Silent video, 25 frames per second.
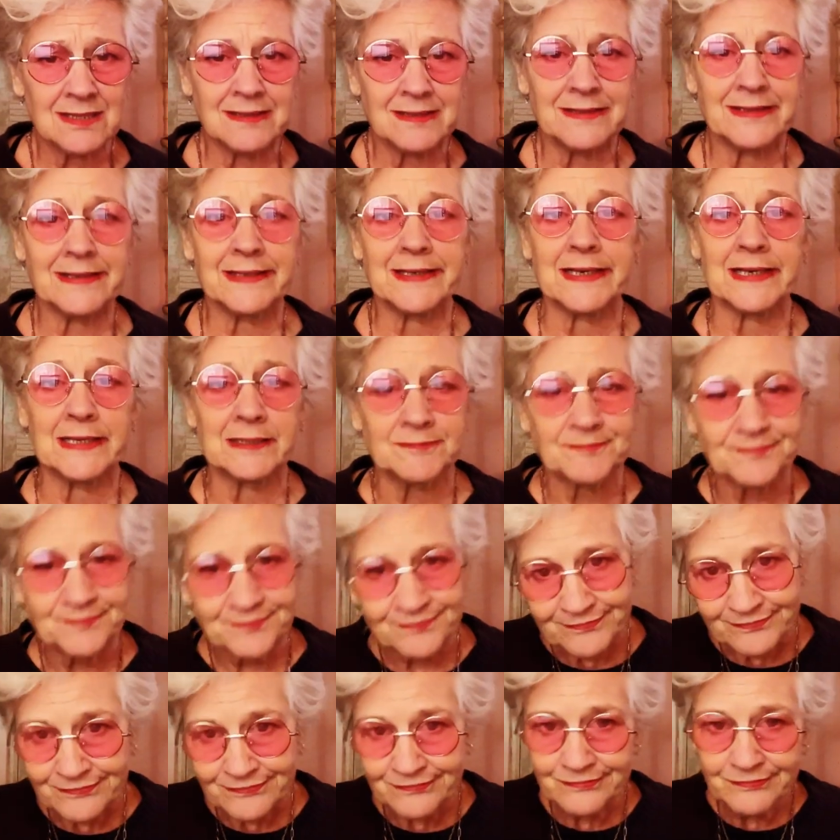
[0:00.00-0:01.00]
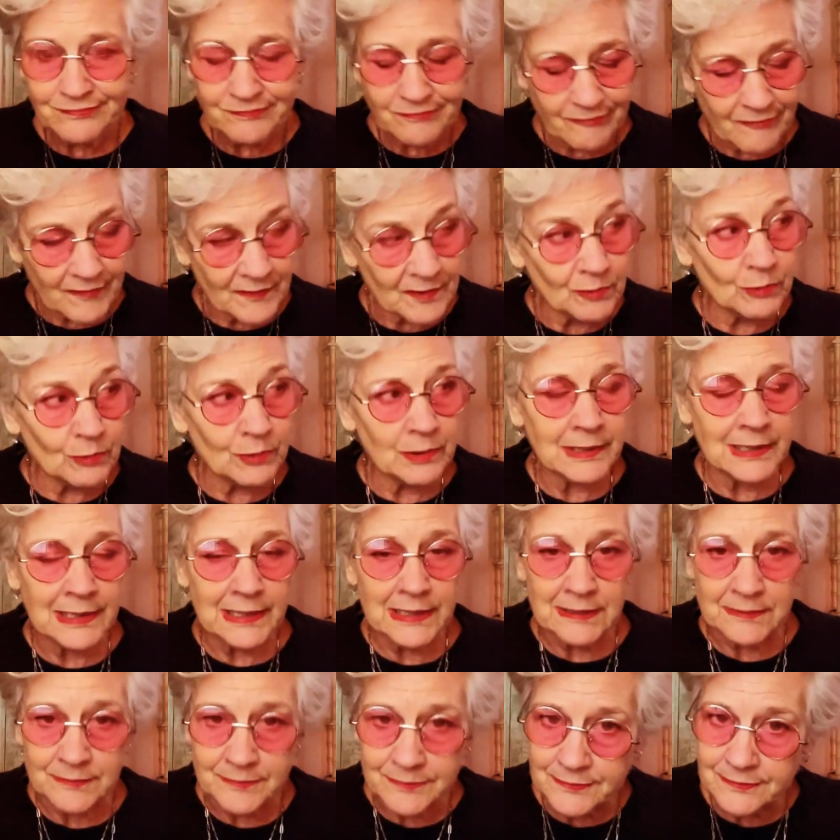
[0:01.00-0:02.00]
"Yeah,
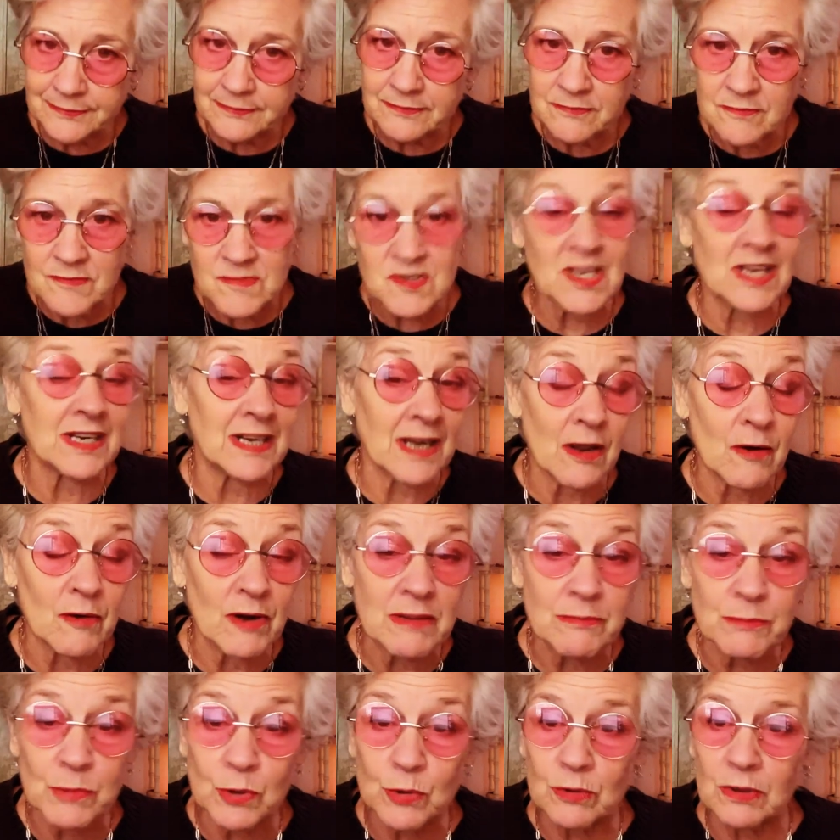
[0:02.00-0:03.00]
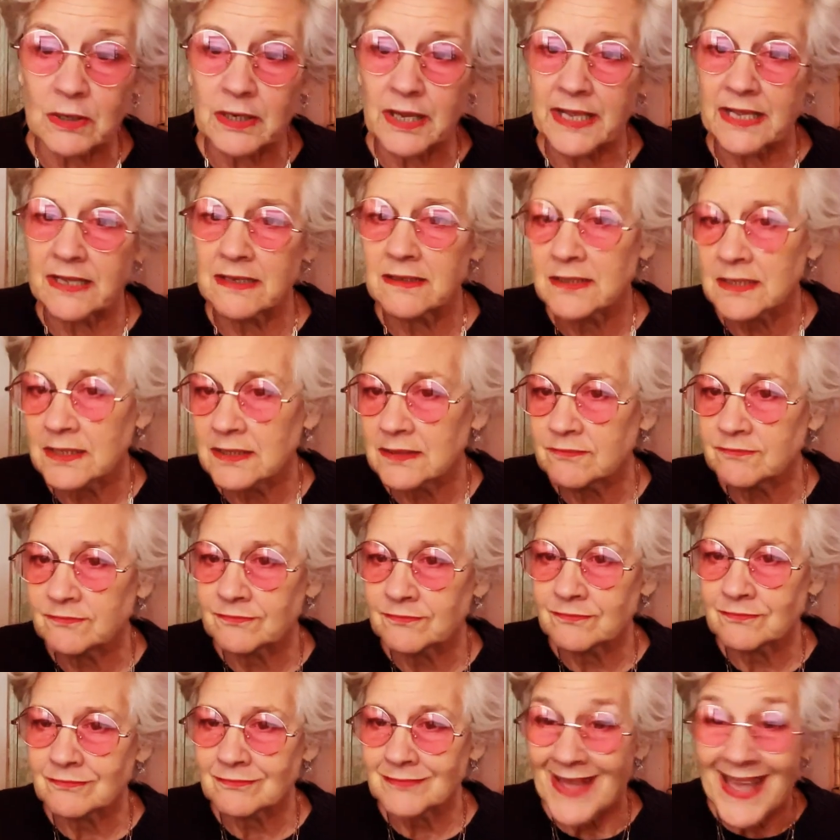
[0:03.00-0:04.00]
well," said Harry moodily.
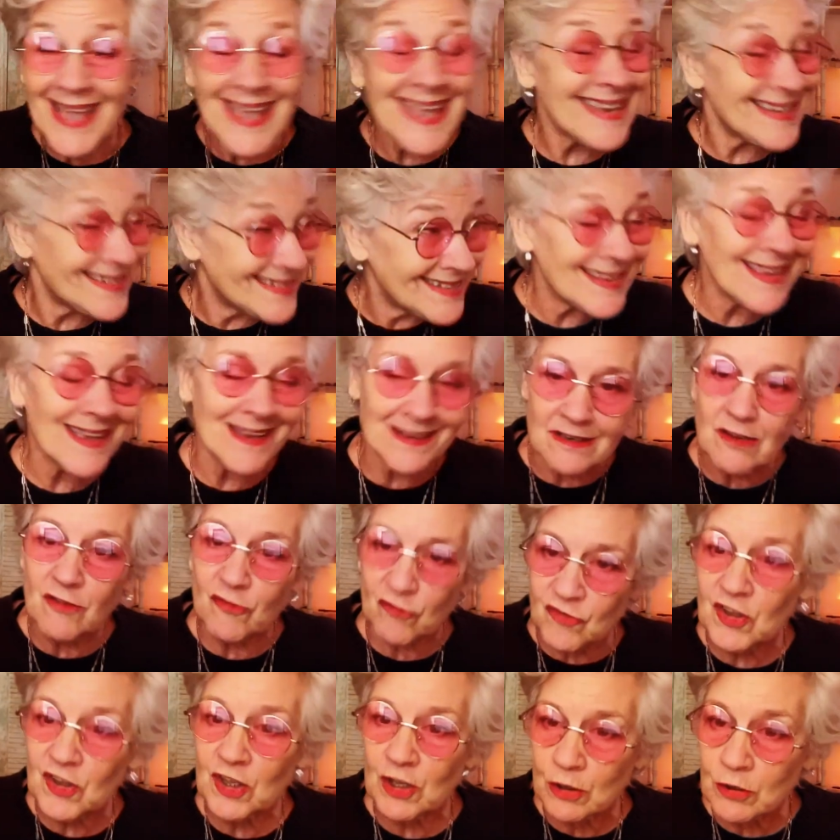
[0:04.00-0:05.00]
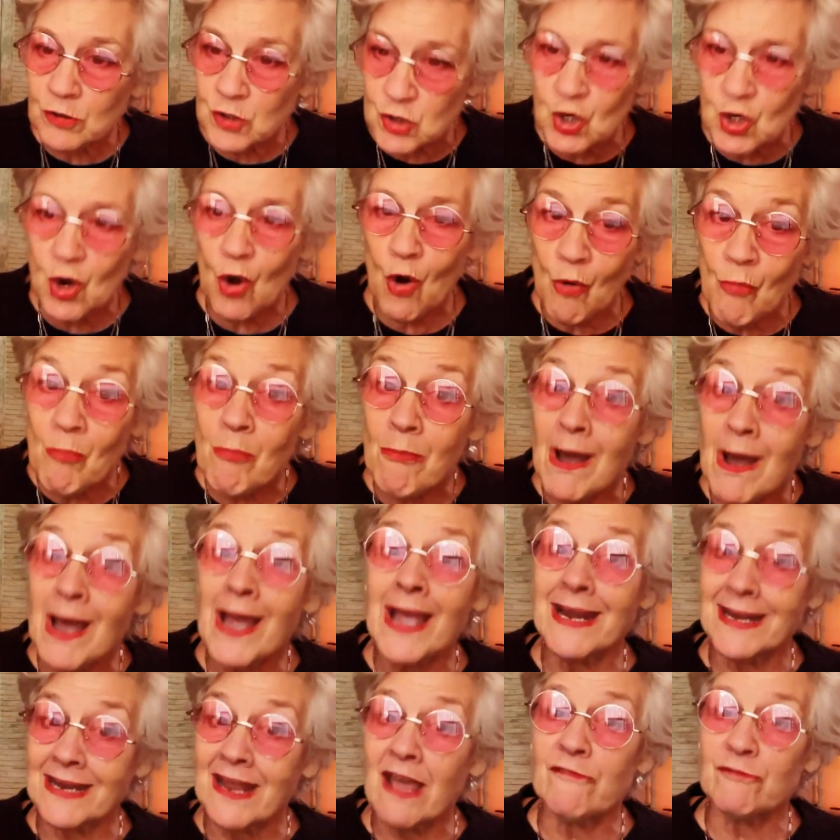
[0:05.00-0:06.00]
He did feel Cho
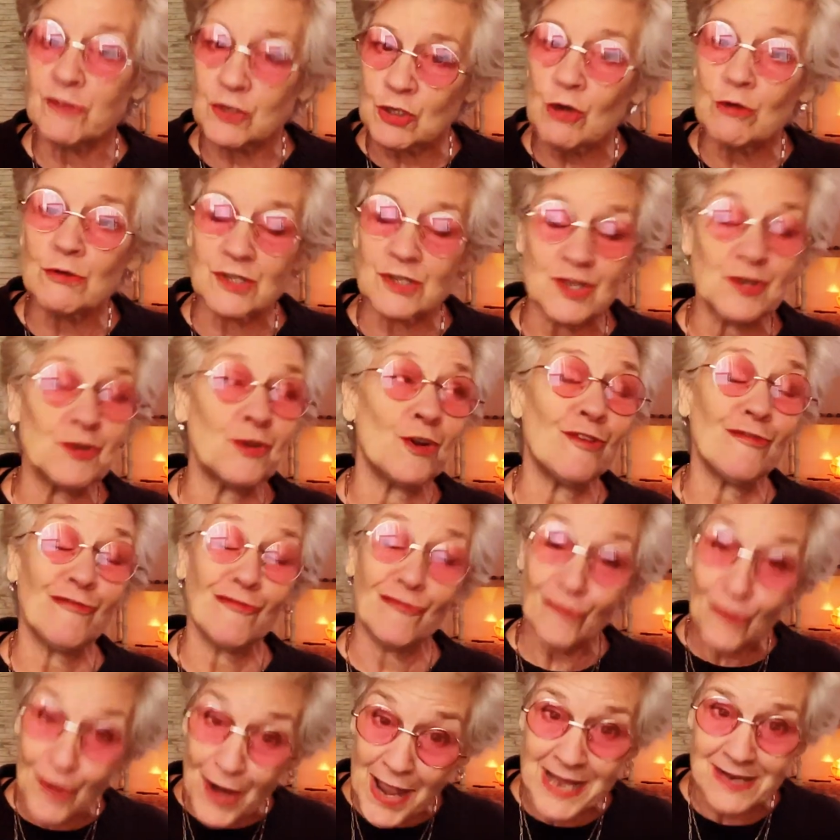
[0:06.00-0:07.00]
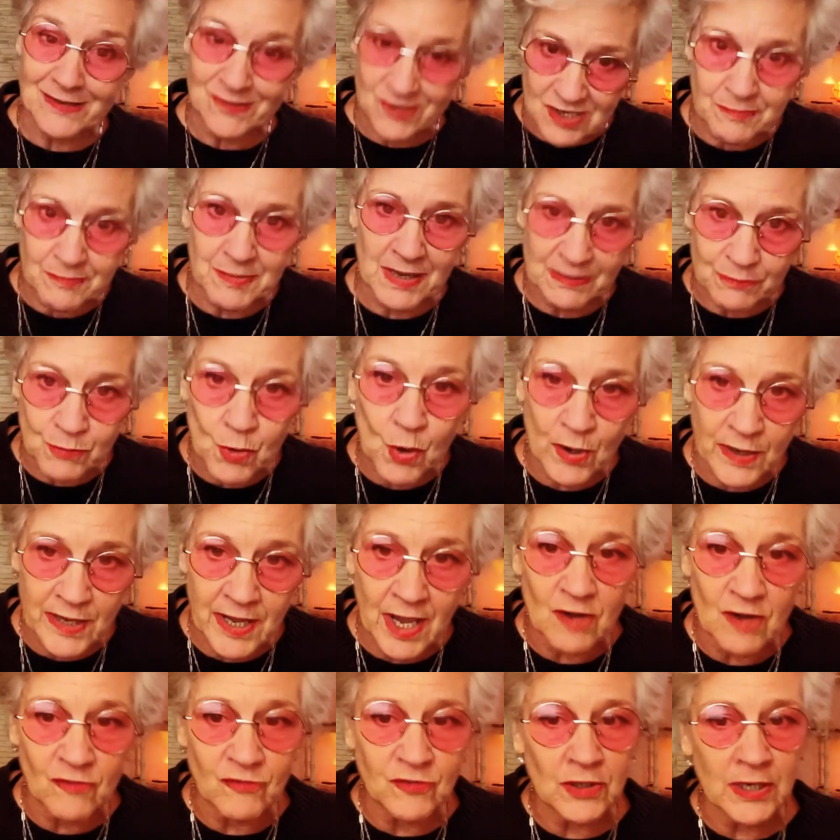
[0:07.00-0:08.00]
might have chosen her friends a bit more
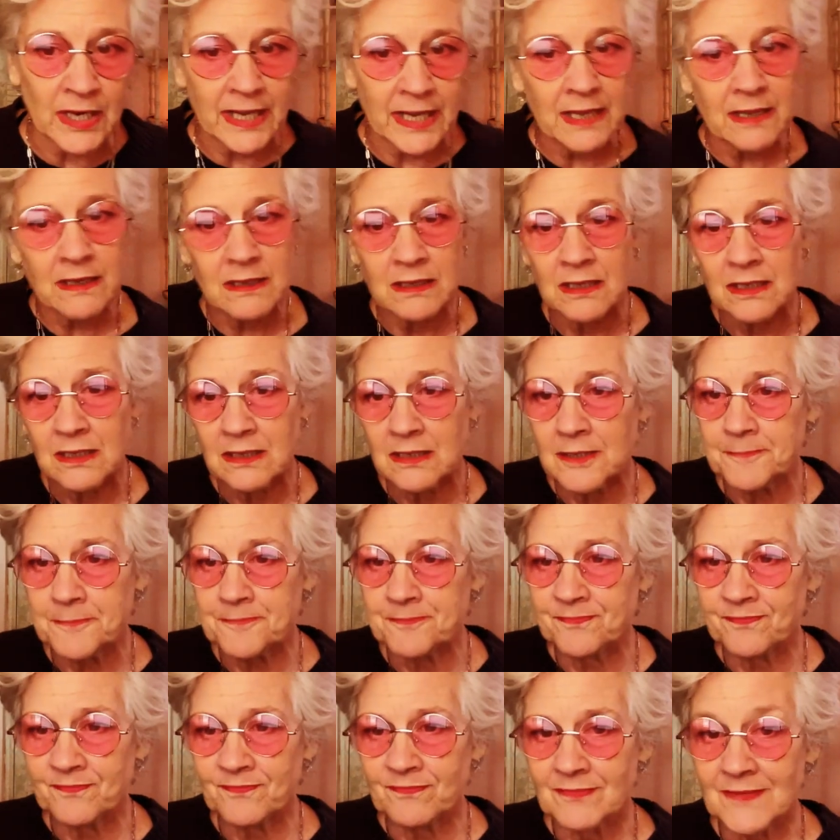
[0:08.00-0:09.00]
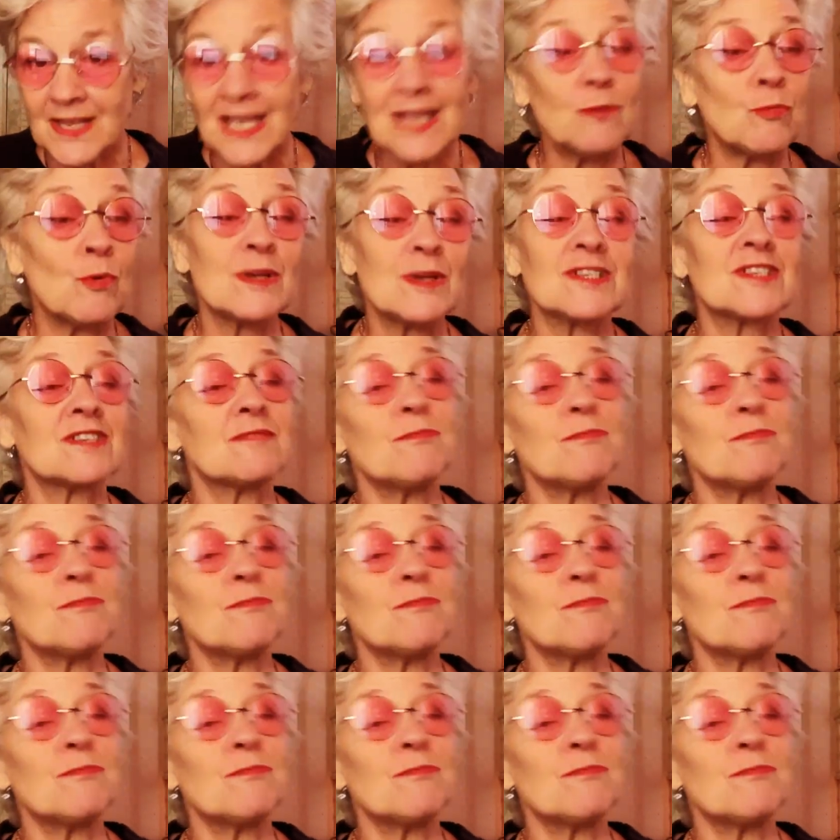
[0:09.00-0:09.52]
carefully. It was